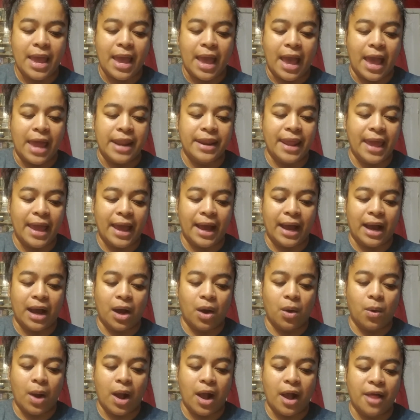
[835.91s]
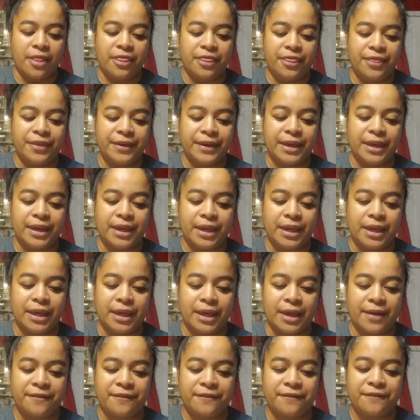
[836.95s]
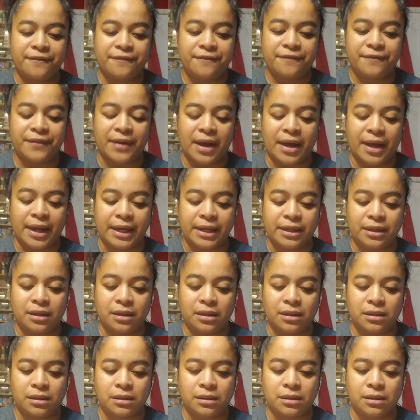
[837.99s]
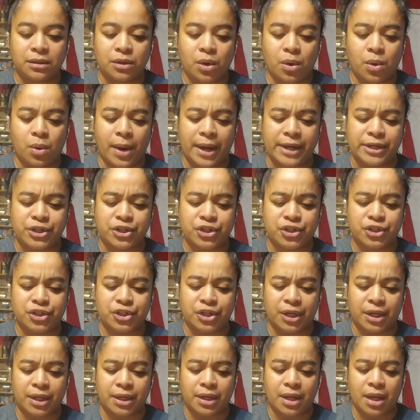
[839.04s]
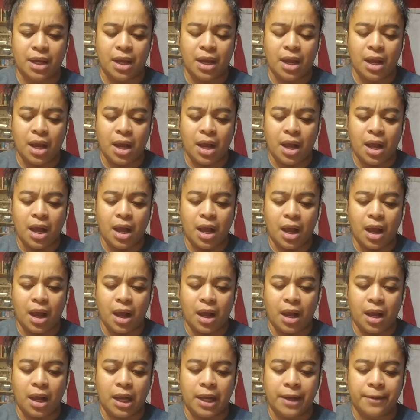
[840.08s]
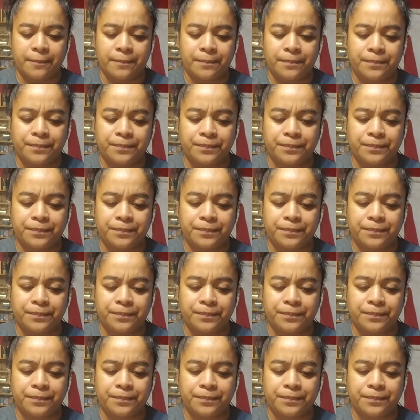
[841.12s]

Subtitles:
And now the final question. Wait,